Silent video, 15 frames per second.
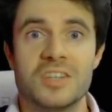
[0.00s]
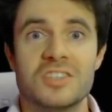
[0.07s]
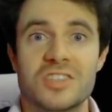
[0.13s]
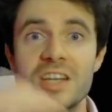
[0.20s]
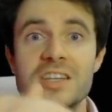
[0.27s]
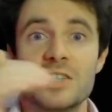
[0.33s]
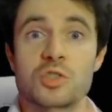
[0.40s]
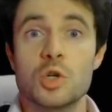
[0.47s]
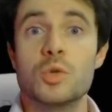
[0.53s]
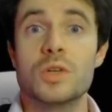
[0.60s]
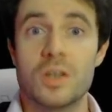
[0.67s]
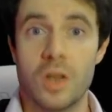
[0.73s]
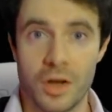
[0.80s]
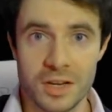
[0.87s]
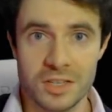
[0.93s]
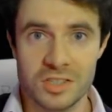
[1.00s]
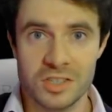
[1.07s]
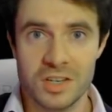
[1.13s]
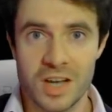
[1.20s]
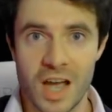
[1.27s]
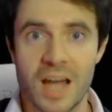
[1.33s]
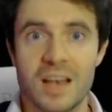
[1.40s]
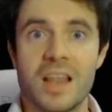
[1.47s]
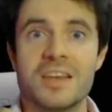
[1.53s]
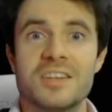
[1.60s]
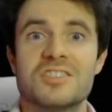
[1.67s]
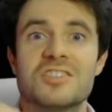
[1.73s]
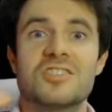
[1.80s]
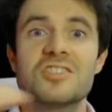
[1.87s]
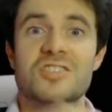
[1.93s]
Send it to the client and let it
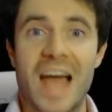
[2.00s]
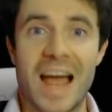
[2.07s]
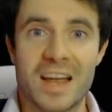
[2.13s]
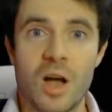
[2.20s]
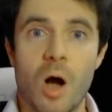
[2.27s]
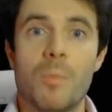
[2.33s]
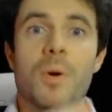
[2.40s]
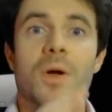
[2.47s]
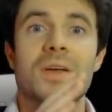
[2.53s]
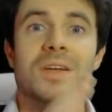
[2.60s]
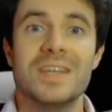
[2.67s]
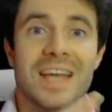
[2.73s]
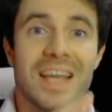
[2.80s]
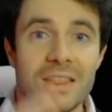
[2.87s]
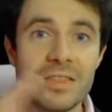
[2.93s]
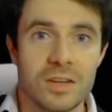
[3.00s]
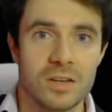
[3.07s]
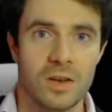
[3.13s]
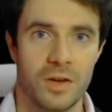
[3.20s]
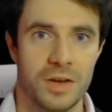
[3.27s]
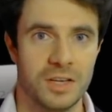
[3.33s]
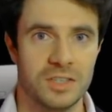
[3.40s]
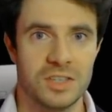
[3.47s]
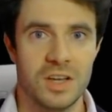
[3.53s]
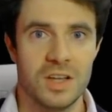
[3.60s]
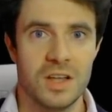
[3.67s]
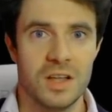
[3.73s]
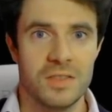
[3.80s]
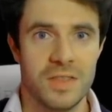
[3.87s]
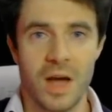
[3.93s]
stack up in the client.
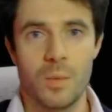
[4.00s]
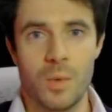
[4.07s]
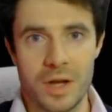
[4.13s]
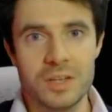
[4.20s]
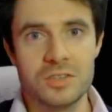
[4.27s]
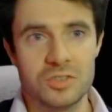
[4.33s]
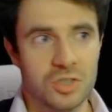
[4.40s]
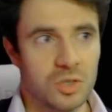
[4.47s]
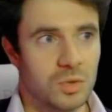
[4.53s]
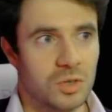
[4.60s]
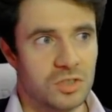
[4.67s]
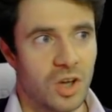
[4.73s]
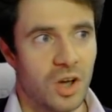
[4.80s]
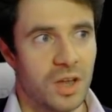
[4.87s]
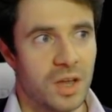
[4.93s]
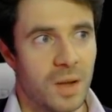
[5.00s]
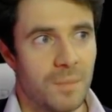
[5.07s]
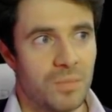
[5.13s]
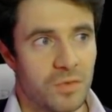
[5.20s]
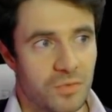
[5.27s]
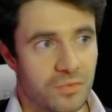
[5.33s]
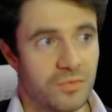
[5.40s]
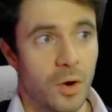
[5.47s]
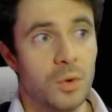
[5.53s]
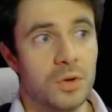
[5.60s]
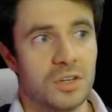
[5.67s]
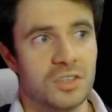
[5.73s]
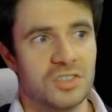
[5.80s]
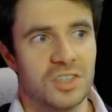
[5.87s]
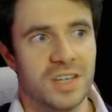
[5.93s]
That way, as soon as I
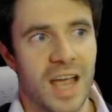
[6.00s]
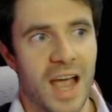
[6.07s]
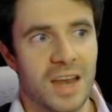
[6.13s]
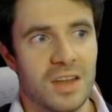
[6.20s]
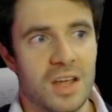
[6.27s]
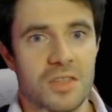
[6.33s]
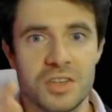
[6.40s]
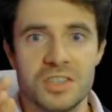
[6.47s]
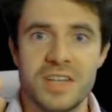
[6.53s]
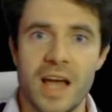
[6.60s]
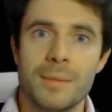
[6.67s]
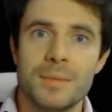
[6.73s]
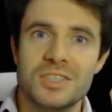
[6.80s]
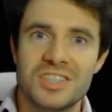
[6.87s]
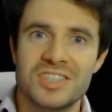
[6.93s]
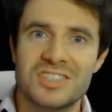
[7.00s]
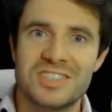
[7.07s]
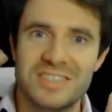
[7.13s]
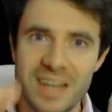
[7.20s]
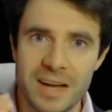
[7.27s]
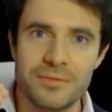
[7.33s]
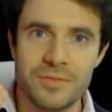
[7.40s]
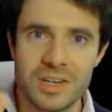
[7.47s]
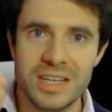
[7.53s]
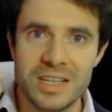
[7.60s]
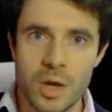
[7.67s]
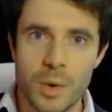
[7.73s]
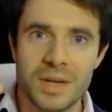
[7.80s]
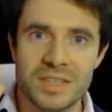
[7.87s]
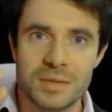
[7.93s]
focus again, the damage is definitely
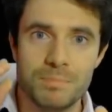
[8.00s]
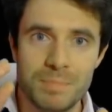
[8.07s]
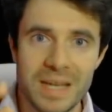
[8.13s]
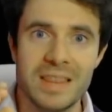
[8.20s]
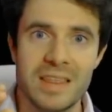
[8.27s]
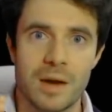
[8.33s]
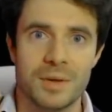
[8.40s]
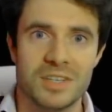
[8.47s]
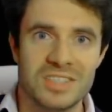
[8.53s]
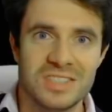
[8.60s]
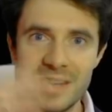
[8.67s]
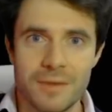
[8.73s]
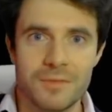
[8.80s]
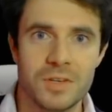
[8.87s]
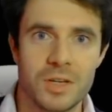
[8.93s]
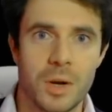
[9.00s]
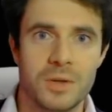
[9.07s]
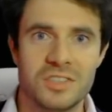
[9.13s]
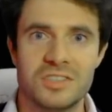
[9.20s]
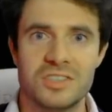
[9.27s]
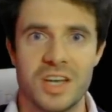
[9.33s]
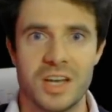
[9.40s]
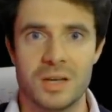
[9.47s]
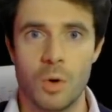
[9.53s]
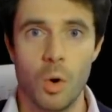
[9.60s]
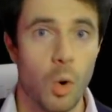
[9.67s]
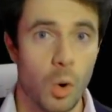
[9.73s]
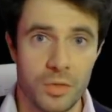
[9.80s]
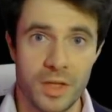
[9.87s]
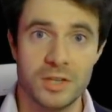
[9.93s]
going to be there. It's definitely going to tick.
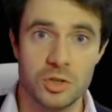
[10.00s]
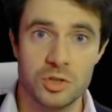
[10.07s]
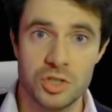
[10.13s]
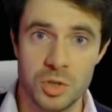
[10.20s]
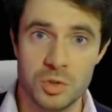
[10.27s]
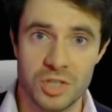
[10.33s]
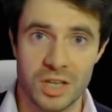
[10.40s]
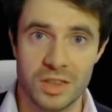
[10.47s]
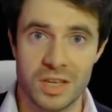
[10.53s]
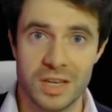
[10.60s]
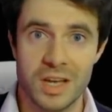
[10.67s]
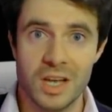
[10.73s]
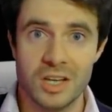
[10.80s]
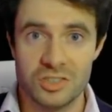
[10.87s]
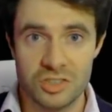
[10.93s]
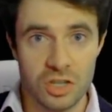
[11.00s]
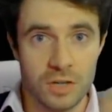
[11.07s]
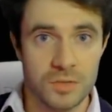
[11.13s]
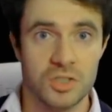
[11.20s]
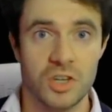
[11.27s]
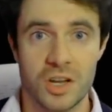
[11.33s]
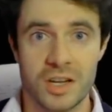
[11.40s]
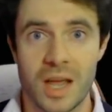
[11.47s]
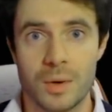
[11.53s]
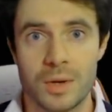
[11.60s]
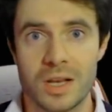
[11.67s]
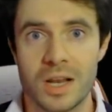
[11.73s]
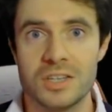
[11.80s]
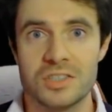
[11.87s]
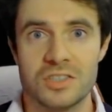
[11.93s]
Or they're just using the server-side
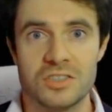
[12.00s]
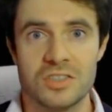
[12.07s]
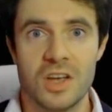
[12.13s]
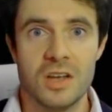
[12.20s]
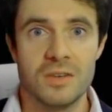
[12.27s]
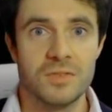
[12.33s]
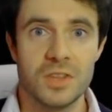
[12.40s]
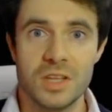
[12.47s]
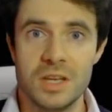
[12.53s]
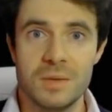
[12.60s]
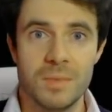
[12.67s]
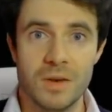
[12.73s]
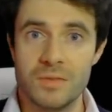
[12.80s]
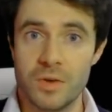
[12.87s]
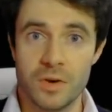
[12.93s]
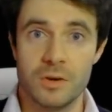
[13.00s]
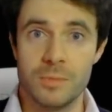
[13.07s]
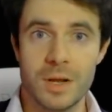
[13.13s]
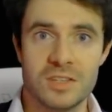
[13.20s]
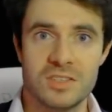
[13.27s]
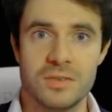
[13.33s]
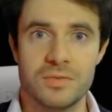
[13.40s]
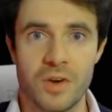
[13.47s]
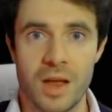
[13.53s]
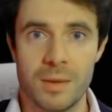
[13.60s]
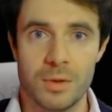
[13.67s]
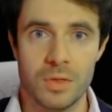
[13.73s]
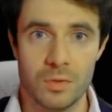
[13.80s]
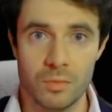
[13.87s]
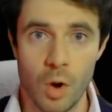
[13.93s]
calculations for the invulnerability frame
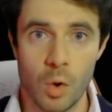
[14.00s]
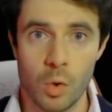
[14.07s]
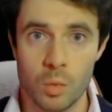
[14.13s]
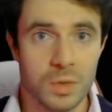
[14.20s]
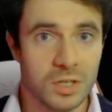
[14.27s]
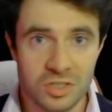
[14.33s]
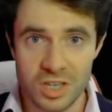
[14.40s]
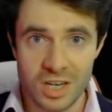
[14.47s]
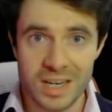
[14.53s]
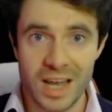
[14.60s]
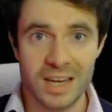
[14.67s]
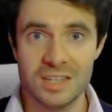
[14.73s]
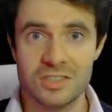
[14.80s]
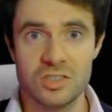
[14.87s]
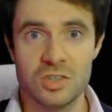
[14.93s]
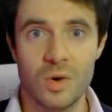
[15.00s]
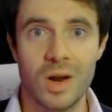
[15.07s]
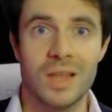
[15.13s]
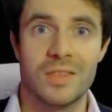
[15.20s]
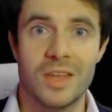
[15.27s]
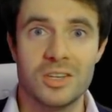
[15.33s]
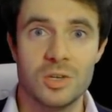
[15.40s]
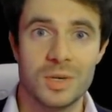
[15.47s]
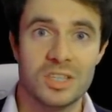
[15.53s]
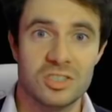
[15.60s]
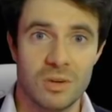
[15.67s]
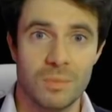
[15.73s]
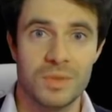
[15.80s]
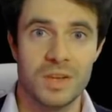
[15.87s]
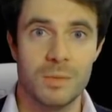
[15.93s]
and the roll, which again is great. They're doing
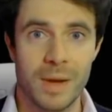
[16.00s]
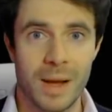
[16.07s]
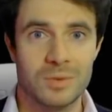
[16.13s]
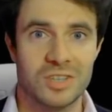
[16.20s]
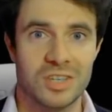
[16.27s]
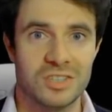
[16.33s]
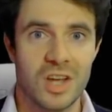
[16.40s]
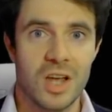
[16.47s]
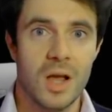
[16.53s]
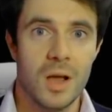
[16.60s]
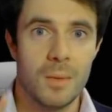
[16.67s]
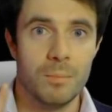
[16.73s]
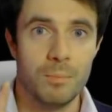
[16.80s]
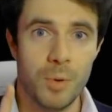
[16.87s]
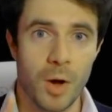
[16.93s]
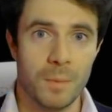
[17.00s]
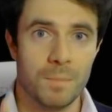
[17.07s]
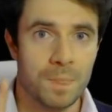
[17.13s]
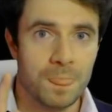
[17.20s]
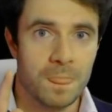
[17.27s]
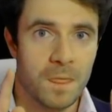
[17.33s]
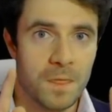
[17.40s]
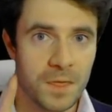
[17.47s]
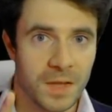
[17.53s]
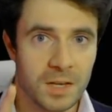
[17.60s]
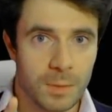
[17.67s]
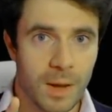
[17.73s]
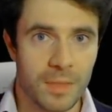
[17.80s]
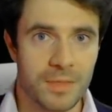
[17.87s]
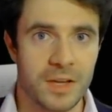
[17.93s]
something about it. But think
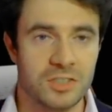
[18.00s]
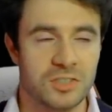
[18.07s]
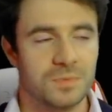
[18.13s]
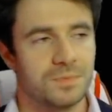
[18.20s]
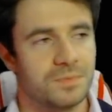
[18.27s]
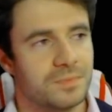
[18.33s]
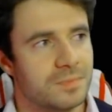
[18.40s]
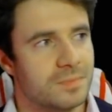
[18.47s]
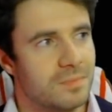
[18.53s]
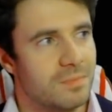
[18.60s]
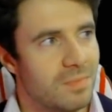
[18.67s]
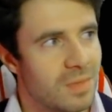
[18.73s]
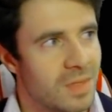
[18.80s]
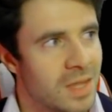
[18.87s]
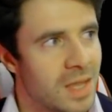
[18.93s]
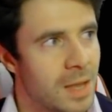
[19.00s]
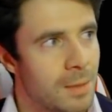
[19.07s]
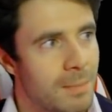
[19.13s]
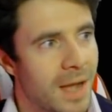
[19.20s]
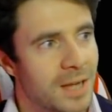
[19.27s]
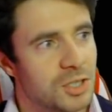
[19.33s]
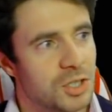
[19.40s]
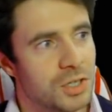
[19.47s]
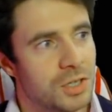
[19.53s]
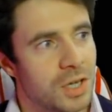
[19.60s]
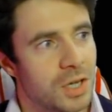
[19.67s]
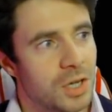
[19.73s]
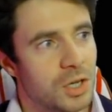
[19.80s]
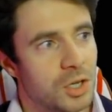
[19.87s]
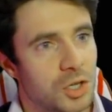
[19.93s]
about this. Imagine
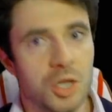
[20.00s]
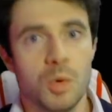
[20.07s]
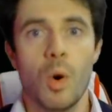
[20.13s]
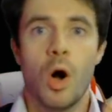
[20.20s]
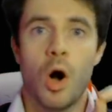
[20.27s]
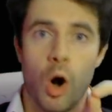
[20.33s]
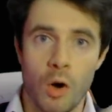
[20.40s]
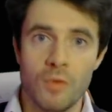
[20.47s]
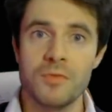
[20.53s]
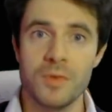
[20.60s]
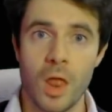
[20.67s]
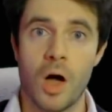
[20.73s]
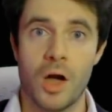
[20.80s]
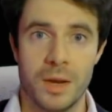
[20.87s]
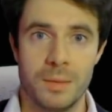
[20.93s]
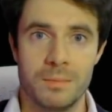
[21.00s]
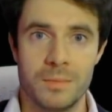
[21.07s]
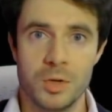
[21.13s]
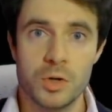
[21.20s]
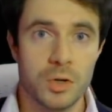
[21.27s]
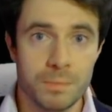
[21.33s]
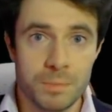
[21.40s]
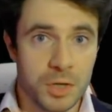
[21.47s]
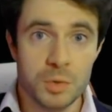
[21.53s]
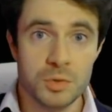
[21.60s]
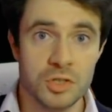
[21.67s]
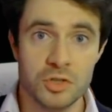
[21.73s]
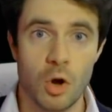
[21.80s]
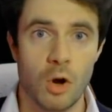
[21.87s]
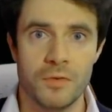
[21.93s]
you are offline. Your
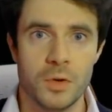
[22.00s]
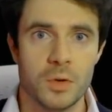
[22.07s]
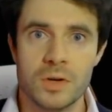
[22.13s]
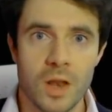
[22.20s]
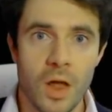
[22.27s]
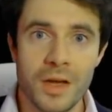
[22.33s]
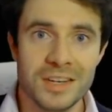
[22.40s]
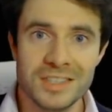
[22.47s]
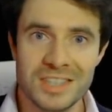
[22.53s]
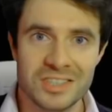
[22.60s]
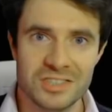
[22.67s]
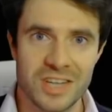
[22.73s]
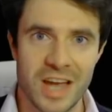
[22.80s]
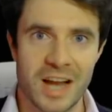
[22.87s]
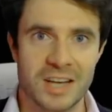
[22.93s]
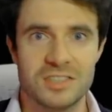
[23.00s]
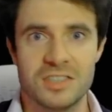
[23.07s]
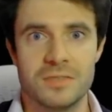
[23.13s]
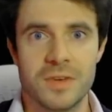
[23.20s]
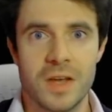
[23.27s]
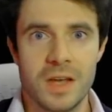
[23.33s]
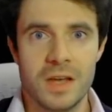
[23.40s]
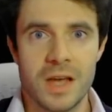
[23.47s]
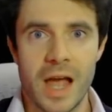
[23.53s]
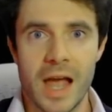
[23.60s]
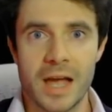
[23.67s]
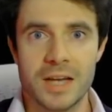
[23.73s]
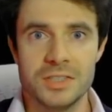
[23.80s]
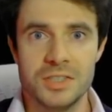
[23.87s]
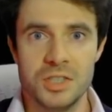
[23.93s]
computer's off. Your client isn't active.
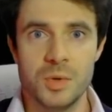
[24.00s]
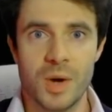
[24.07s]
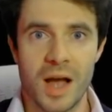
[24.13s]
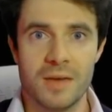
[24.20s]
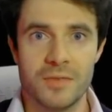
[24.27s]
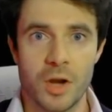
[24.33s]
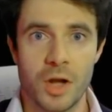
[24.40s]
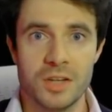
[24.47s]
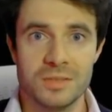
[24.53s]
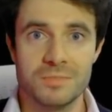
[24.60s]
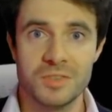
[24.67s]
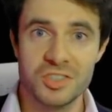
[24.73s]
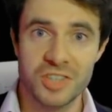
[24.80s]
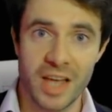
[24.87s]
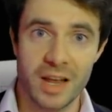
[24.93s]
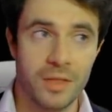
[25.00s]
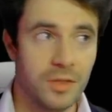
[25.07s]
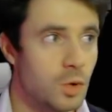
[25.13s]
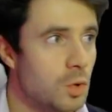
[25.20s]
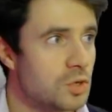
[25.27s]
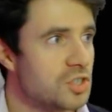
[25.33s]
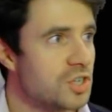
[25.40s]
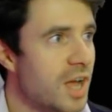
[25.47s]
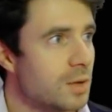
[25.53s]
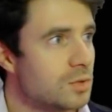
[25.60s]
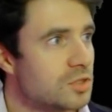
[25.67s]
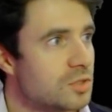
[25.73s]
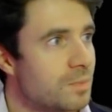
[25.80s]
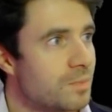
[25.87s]
And you have an item for sale in the auction house.